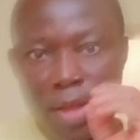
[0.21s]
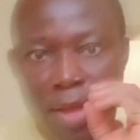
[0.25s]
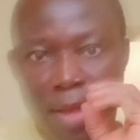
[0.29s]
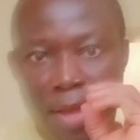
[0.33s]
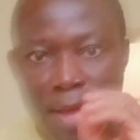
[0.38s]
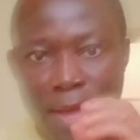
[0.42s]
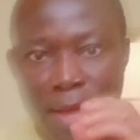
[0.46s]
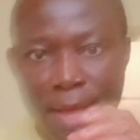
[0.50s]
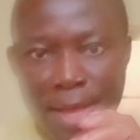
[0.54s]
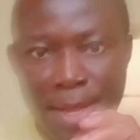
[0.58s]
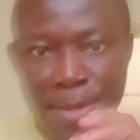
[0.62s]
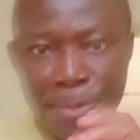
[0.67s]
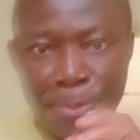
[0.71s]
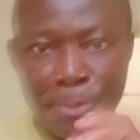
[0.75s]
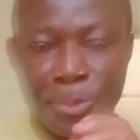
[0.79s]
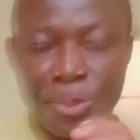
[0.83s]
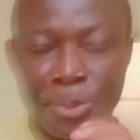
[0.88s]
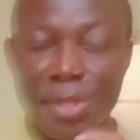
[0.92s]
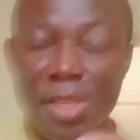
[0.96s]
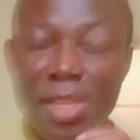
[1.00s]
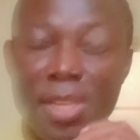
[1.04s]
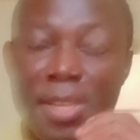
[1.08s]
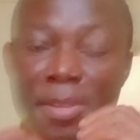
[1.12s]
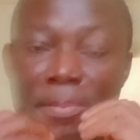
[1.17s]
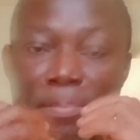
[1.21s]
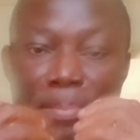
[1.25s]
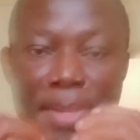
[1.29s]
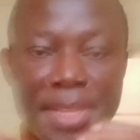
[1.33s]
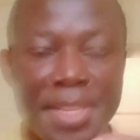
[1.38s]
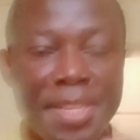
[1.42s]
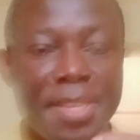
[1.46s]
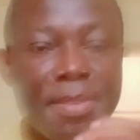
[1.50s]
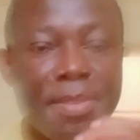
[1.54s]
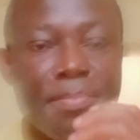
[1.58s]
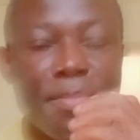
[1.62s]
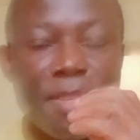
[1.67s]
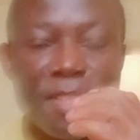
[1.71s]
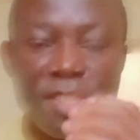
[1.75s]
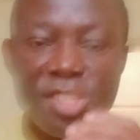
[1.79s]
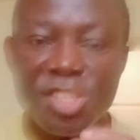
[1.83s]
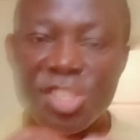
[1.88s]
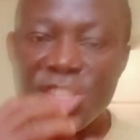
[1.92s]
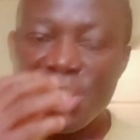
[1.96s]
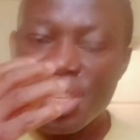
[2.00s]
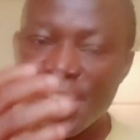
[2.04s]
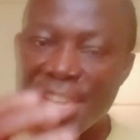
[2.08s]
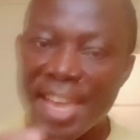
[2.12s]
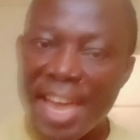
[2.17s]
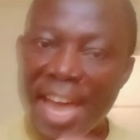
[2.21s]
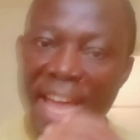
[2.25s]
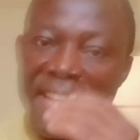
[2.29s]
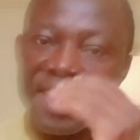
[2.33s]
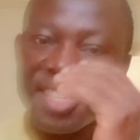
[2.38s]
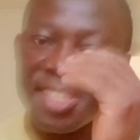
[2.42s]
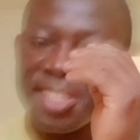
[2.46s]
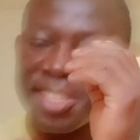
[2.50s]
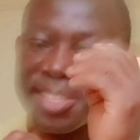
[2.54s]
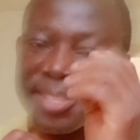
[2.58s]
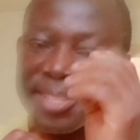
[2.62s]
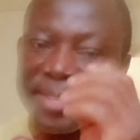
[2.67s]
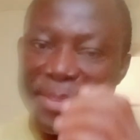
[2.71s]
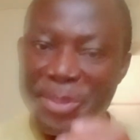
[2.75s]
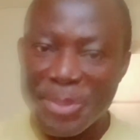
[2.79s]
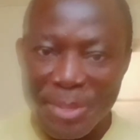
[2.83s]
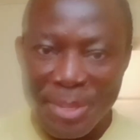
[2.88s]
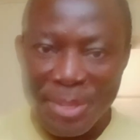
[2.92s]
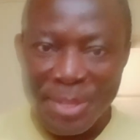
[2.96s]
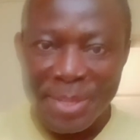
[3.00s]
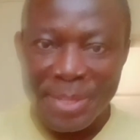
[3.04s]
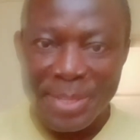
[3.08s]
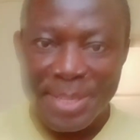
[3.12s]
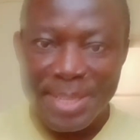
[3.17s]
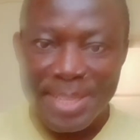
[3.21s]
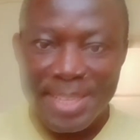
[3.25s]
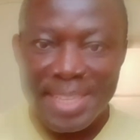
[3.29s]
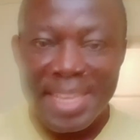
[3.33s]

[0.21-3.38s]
Hello, my name is Chineke Kajetan Goodluck,